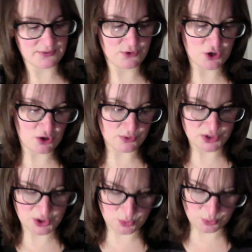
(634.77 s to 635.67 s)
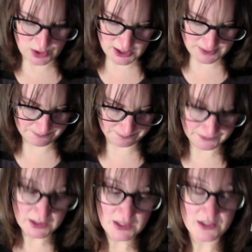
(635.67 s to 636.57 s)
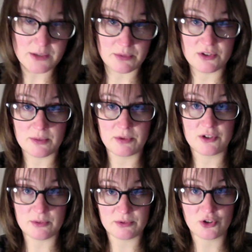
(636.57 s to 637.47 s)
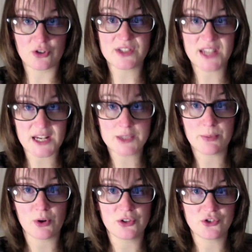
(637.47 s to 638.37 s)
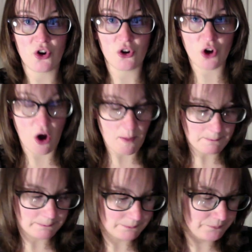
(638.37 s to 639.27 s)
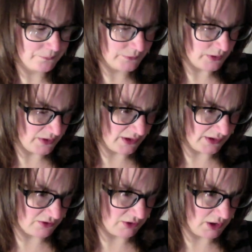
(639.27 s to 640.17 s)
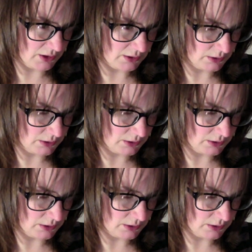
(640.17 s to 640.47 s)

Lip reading: If you go to www.sixpoint.com, I think that's right.